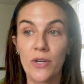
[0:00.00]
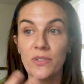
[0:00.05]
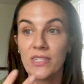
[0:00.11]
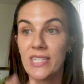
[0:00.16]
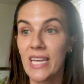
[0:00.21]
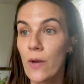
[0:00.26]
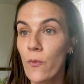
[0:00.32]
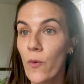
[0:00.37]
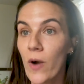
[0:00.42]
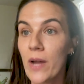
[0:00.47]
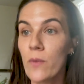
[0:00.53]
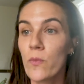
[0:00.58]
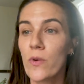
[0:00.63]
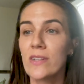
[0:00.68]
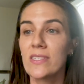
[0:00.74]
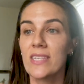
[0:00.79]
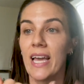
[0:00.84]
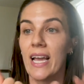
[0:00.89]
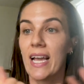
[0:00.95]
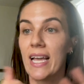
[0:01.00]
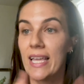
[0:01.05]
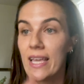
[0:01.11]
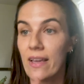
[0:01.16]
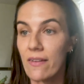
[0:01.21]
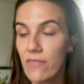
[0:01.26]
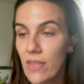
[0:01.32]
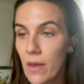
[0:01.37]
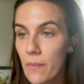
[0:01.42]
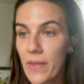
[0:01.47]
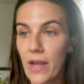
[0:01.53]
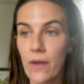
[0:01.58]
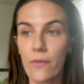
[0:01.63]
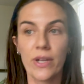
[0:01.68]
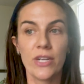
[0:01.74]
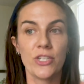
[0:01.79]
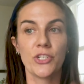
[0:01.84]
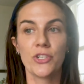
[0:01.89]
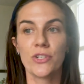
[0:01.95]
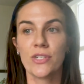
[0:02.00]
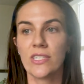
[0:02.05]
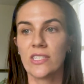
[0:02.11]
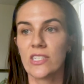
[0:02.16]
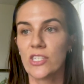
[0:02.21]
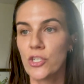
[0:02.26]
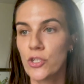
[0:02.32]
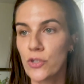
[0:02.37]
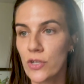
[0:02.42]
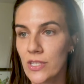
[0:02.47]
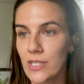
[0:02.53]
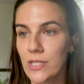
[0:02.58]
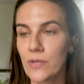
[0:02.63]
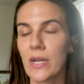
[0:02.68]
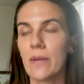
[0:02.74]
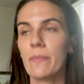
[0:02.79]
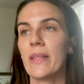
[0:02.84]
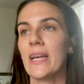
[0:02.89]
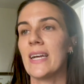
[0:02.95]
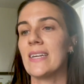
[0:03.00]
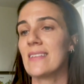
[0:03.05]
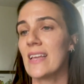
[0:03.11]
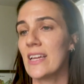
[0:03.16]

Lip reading: Day one where it's like, give them that reassurance. You're at the right place.